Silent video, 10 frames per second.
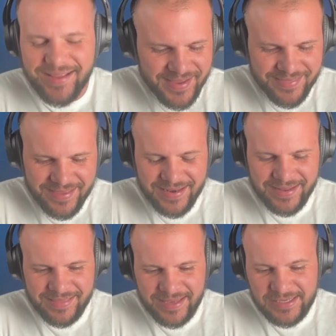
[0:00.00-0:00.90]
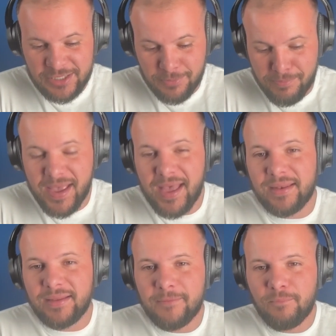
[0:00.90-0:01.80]
And then they submit,
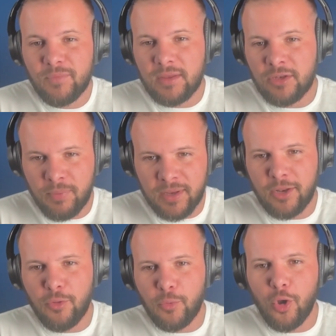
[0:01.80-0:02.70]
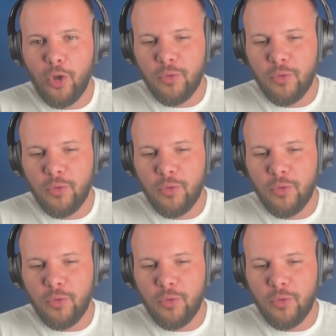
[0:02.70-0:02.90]
depending on the role,